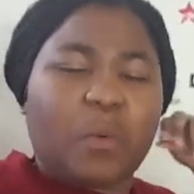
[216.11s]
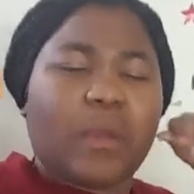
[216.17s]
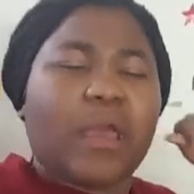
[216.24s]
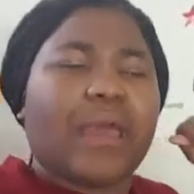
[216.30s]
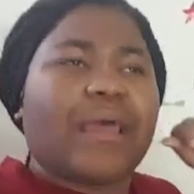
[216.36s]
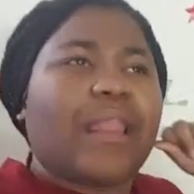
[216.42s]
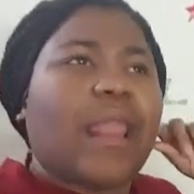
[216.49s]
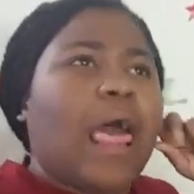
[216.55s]
We're
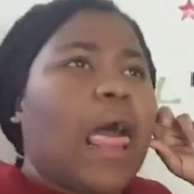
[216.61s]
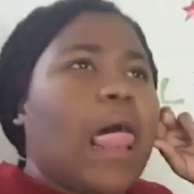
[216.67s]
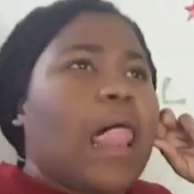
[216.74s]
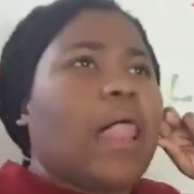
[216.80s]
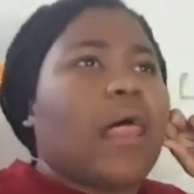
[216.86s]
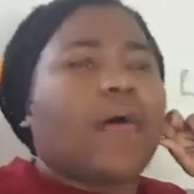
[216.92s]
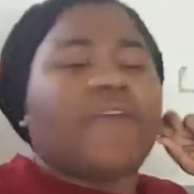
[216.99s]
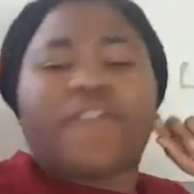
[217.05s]
in
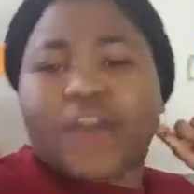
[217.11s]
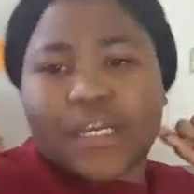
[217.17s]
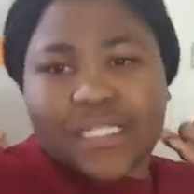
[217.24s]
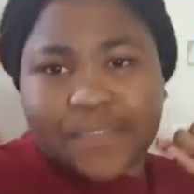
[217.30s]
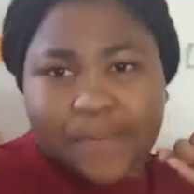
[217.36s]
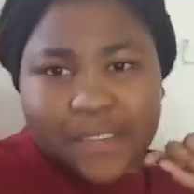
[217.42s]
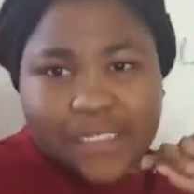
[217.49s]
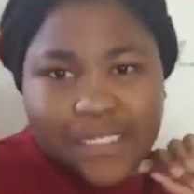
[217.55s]

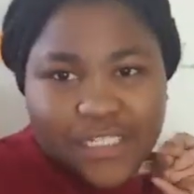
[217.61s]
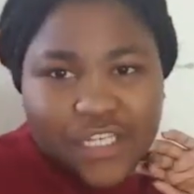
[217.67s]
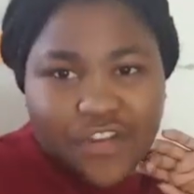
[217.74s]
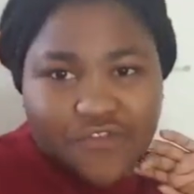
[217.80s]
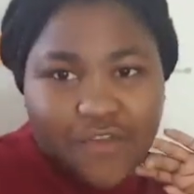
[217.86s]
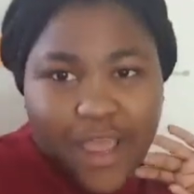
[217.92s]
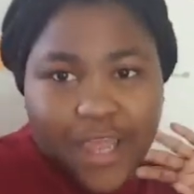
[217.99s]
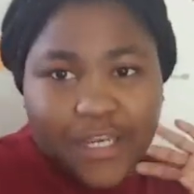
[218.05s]
first
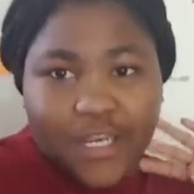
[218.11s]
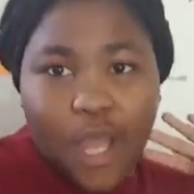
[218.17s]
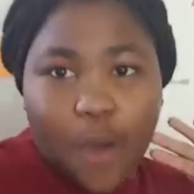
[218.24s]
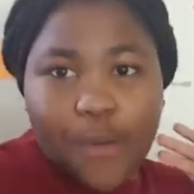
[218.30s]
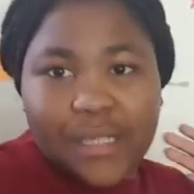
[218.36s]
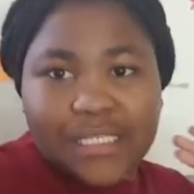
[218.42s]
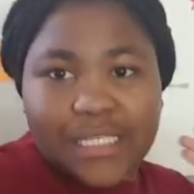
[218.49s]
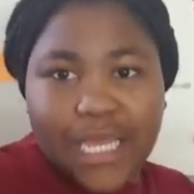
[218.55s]
position right
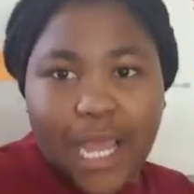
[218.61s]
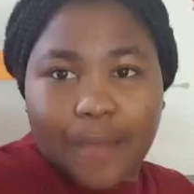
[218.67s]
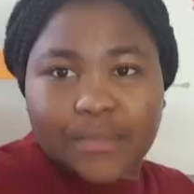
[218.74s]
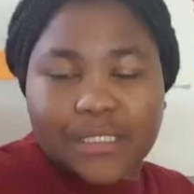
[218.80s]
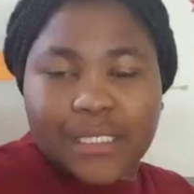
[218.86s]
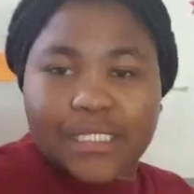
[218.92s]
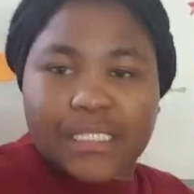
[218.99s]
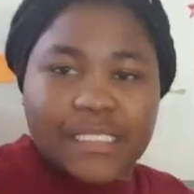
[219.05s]
now as it
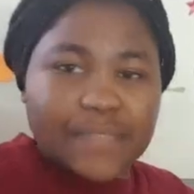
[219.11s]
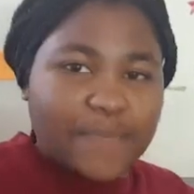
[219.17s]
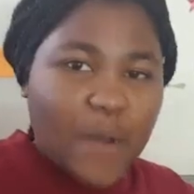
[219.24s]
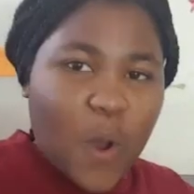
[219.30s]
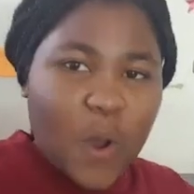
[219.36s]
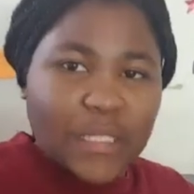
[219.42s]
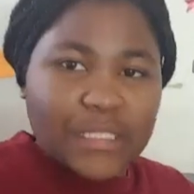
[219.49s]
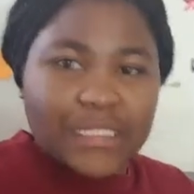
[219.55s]
comes to
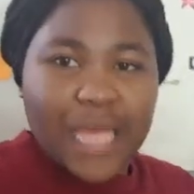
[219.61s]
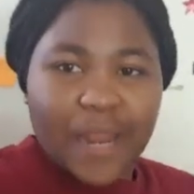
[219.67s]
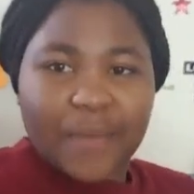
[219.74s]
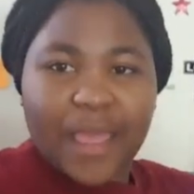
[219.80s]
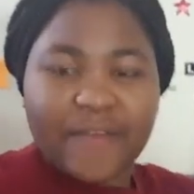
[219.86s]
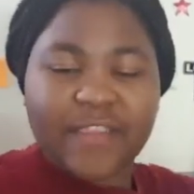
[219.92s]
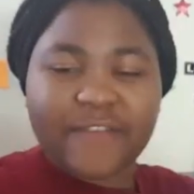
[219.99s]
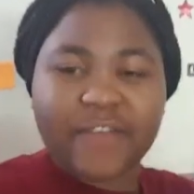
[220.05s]
sports, and
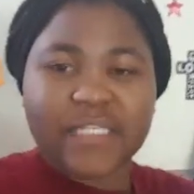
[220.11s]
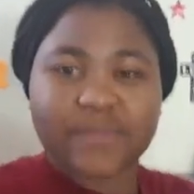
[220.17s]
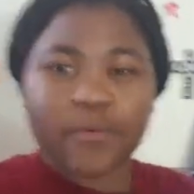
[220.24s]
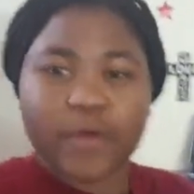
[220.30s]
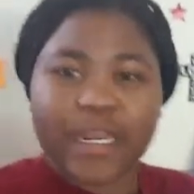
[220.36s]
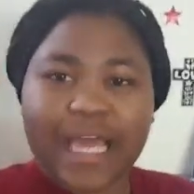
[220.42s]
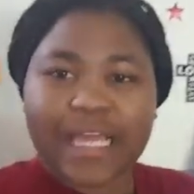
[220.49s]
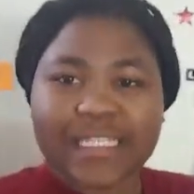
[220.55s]
we have different
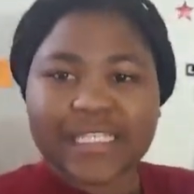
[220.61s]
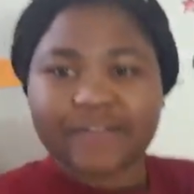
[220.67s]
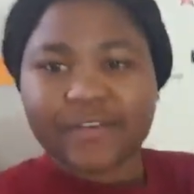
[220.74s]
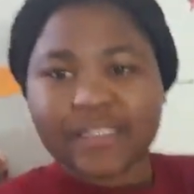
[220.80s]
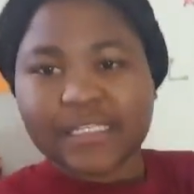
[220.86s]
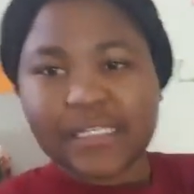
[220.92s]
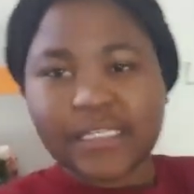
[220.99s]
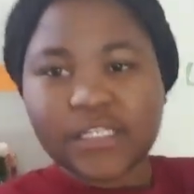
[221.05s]
sporting
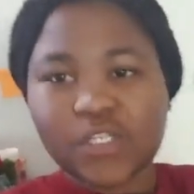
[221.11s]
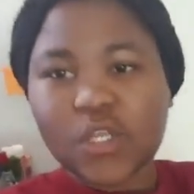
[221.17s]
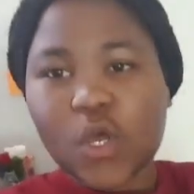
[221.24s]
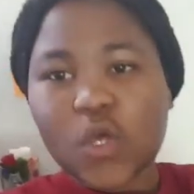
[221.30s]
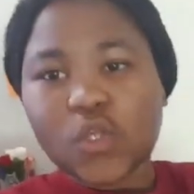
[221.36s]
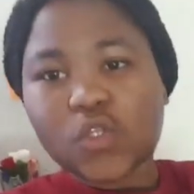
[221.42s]
activities.